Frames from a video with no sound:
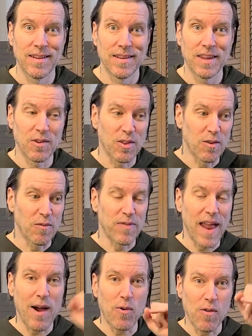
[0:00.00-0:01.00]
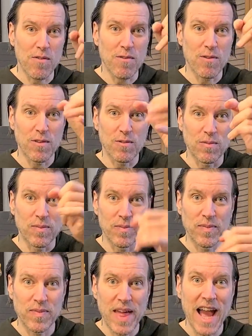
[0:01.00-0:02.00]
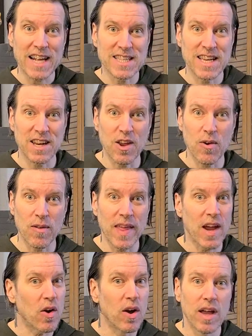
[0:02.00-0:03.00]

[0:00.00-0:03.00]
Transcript: Little flowers or a little accent here and there.